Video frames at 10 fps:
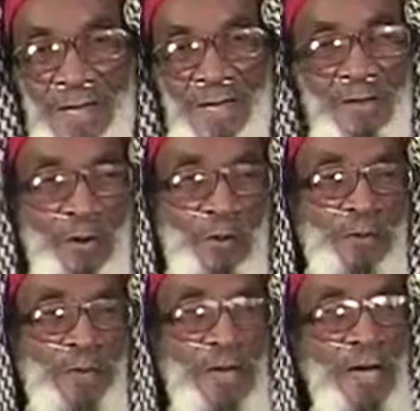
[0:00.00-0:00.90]
and go
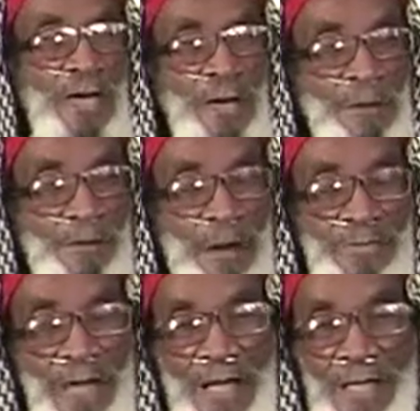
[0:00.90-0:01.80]
over there and drop
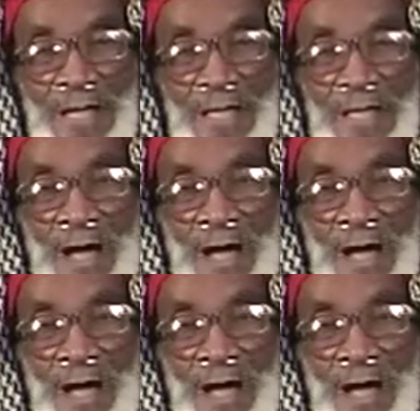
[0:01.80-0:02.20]
down